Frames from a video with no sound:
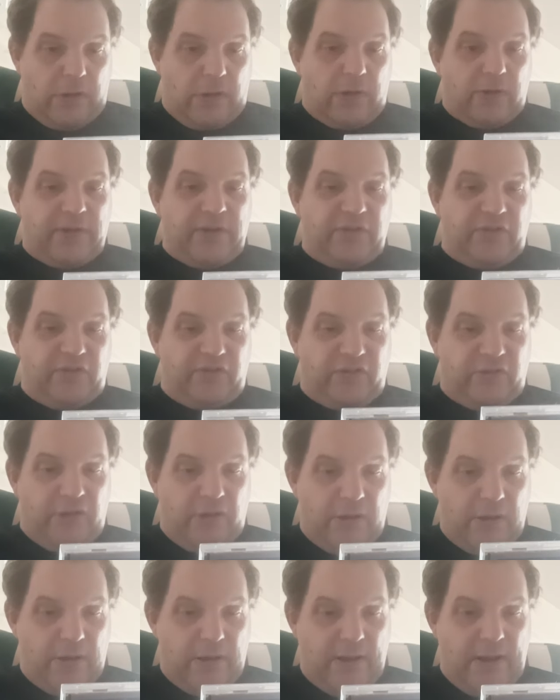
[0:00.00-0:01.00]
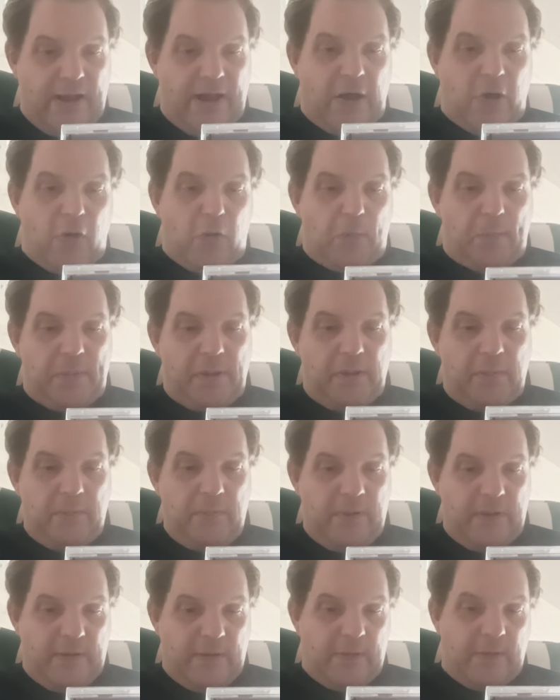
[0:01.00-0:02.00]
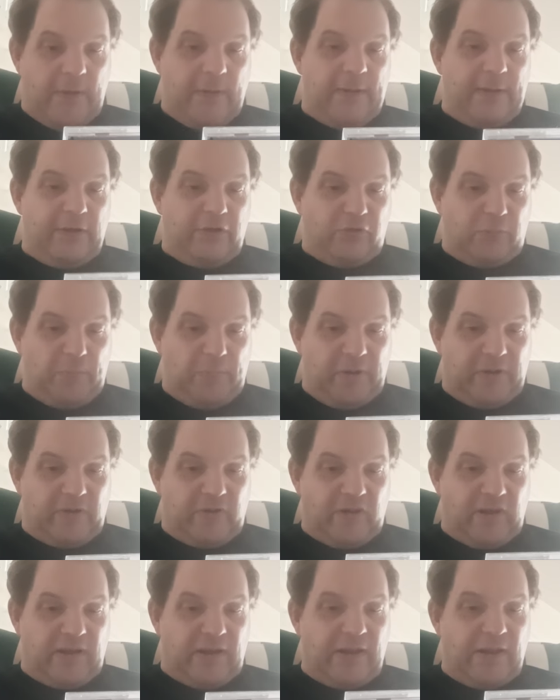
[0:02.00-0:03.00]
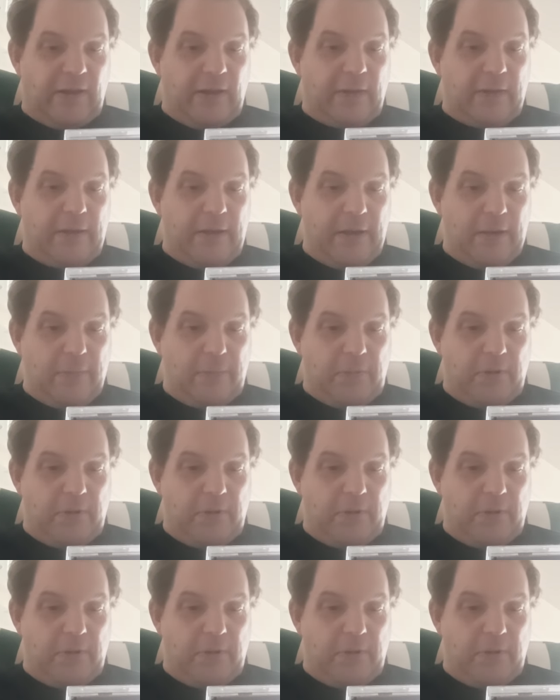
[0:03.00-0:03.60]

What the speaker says: on this album in this particular year.